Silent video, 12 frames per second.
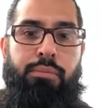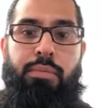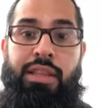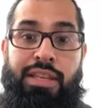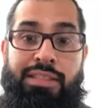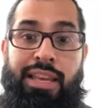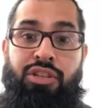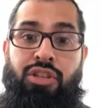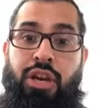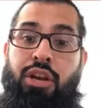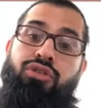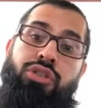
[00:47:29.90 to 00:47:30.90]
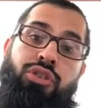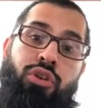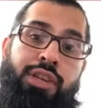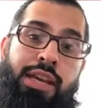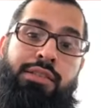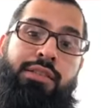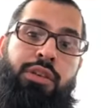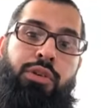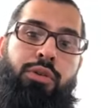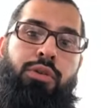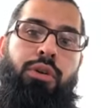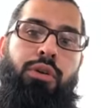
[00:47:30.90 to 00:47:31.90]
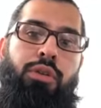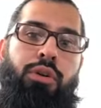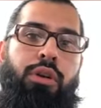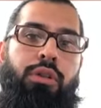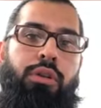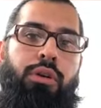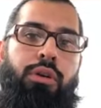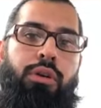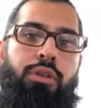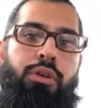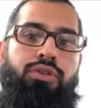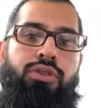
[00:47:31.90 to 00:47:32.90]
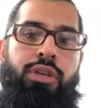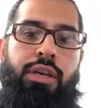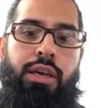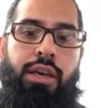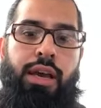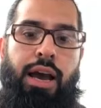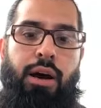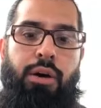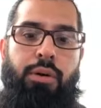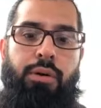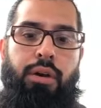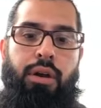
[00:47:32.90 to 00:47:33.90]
These ancient energies are testing you. They're they're they're they're seeing how